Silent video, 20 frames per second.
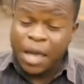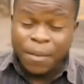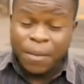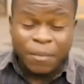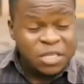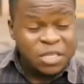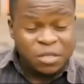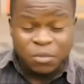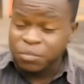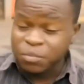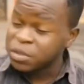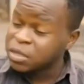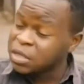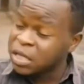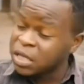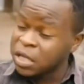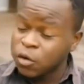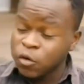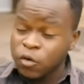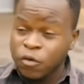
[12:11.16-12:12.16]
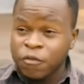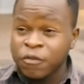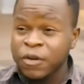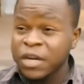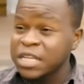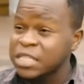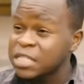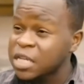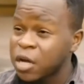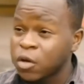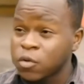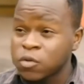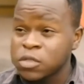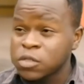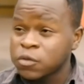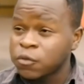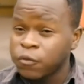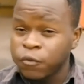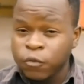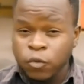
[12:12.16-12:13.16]
I mustn't be thinking of rentals,
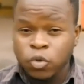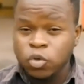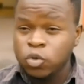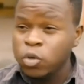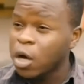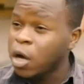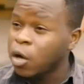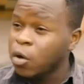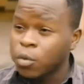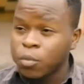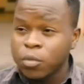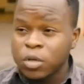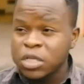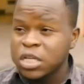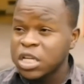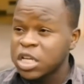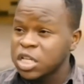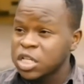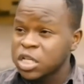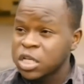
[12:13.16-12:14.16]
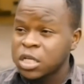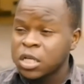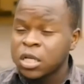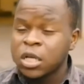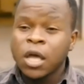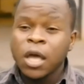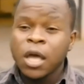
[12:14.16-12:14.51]
food, accommodation,